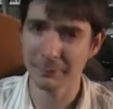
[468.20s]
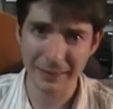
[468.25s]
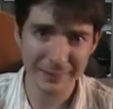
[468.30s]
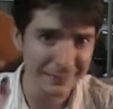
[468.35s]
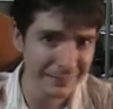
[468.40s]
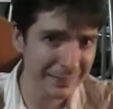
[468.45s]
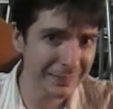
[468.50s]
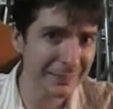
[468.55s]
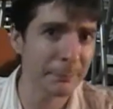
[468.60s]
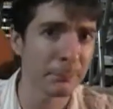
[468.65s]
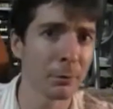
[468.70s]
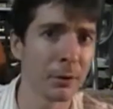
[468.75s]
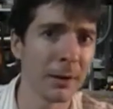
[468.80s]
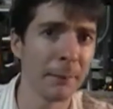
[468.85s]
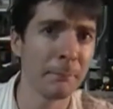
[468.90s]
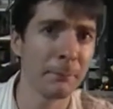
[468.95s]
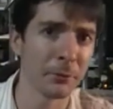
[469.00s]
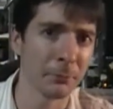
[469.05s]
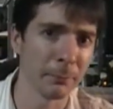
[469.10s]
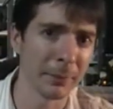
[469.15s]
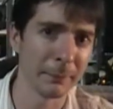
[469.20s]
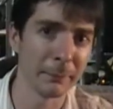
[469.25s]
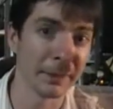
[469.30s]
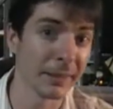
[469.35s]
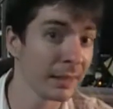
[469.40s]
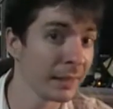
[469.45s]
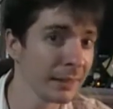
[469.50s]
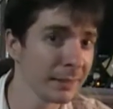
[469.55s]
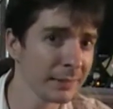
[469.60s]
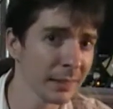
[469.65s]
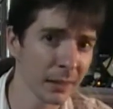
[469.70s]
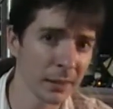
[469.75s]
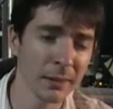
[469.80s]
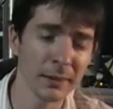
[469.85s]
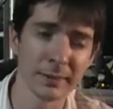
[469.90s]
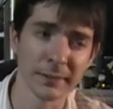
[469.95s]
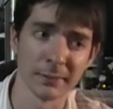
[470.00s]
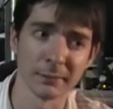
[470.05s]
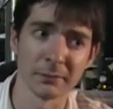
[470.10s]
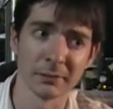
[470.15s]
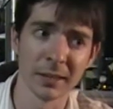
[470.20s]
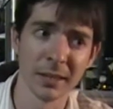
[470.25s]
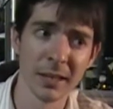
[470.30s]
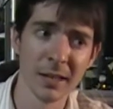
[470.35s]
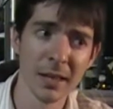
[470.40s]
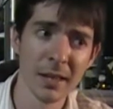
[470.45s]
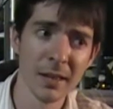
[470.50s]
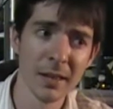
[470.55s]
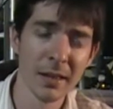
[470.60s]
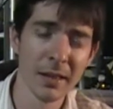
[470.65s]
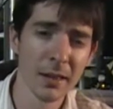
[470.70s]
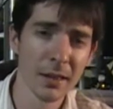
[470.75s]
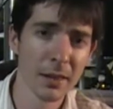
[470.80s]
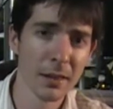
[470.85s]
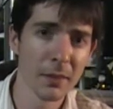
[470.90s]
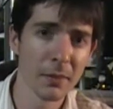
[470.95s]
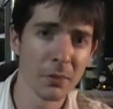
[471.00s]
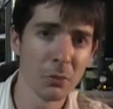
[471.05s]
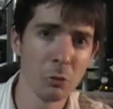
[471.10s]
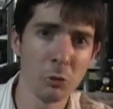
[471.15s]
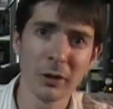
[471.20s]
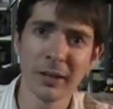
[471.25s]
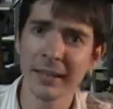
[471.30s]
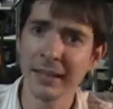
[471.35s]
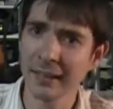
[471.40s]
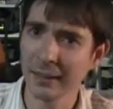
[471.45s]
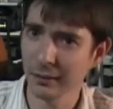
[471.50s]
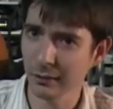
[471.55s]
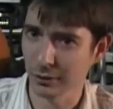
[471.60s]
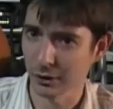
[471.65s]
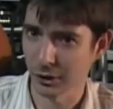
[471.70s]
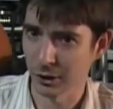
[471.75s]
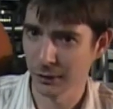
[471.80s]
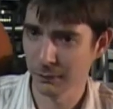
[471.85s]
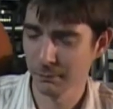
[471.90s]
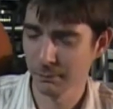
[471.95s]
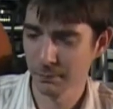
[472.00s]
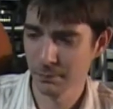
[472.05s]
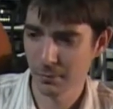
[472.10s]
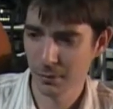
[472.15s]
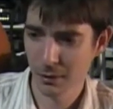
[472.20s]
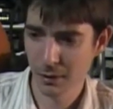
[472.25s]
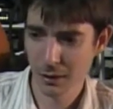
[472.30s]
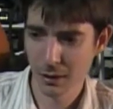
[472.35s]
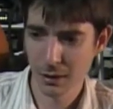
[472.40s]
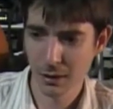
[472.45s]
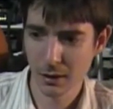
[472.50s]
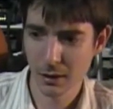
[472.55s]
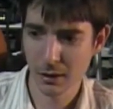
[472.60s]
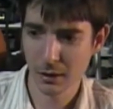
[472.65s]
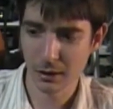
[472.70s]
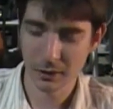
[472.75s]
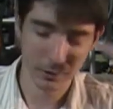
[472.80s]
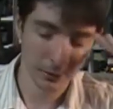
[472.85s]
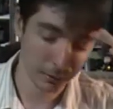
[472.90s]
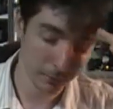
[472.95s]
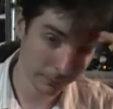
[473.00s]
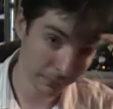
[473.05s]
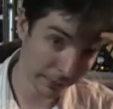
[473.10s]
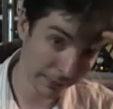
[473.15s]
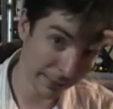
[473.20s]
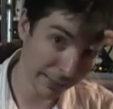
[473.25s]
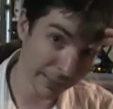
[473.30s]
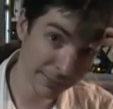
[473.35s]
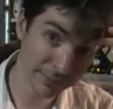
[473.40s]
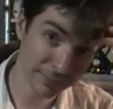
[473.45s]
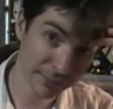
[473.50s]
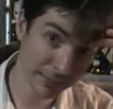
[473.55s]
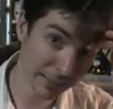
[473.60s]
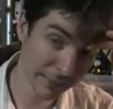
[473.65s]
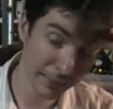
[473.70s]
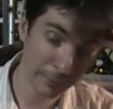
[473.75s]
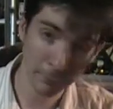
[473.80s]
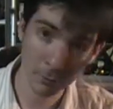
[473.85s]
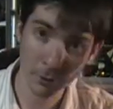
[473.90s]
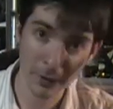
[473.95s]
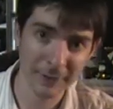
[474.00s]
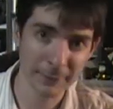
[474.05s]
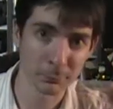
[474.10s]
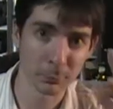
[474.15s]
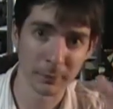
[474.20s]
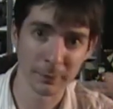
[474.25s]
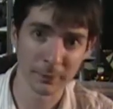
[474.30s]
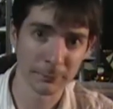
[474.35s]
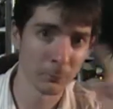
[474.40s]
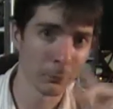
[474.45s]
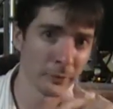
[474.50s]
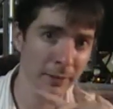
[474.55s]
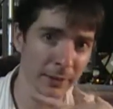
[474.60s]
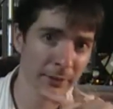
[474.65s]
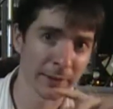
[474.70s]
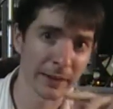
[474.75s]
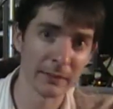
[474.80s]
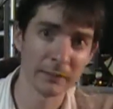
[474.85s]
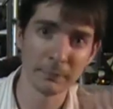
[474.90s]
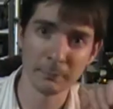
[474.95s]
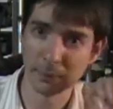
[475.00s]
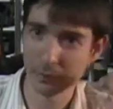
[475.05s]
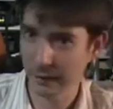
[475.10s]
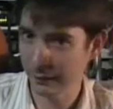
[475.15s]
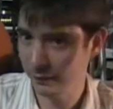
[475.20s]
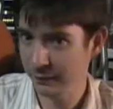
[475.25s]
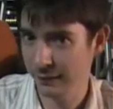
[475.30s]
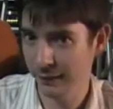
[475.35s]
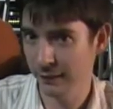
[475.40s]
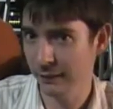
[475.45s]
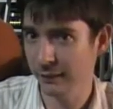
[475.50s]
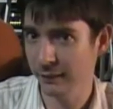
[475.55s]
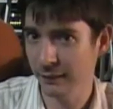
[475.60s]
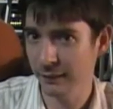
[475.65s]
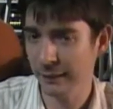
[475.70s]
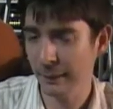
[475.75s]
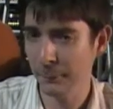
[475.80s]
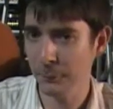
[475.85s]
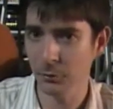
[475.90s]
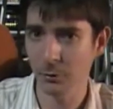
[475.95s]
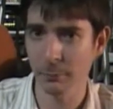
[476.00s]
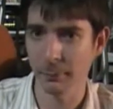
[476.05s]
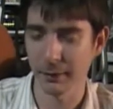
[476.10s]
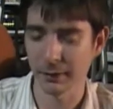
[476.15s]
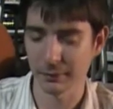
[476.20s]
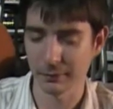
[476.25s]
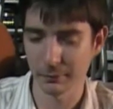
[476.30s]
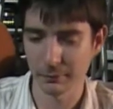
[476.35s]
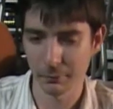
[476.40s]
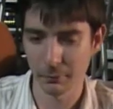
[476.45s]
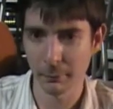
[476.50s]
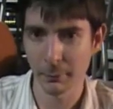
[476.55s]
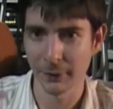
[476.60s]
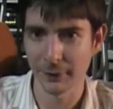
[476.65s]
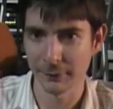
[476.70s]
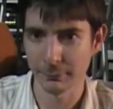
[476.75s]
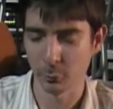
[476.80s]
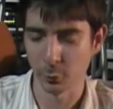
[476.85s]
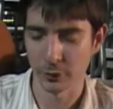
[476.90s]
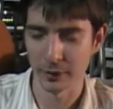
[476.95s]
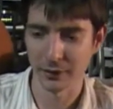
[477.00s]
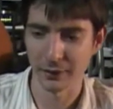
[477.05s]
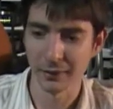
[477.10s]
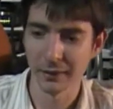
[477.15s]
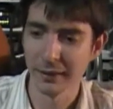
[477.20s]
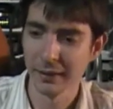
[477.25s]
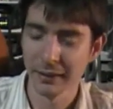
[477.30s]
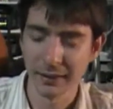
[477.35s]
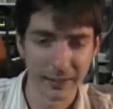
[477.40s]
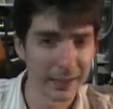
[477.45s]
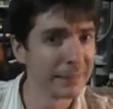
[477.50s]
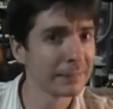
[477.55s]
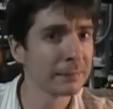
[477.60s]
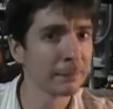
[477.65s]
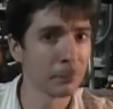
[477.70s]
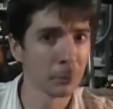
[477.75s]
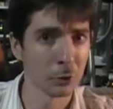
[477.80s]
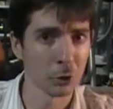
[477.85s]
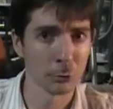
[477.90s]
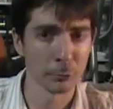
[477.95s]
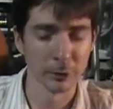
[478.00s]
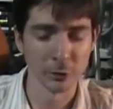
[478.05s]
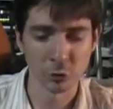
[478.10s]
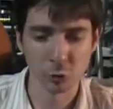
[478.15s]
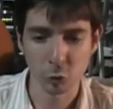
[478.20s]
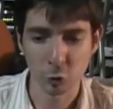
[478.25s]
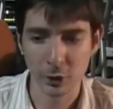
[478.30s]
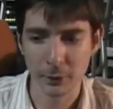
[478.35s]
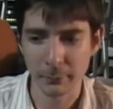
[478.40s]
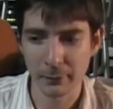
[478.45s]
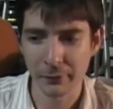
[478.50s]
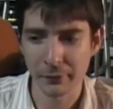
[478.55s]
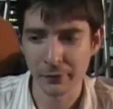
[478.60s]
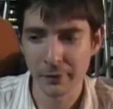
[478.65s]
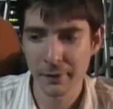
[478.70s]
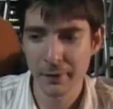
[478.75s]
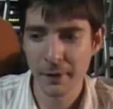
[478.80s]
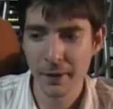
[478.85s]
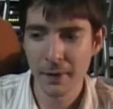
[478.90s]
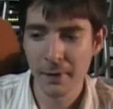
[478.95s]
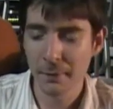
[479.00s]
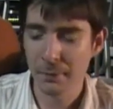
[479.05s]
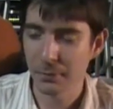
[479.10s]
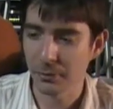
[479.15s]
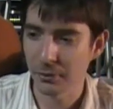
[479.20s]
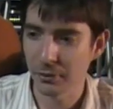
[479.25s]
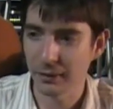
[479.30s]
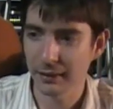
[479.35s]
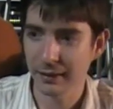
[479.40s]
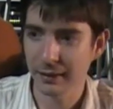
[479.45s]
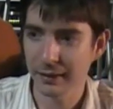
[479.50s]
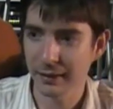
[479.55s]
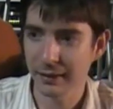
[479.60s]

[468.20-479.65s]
scene's a problem with me because of the killer. Like I said, I'm already spoiling this movie like crazy, but this comes the big spoil. It's a murder mystery, but the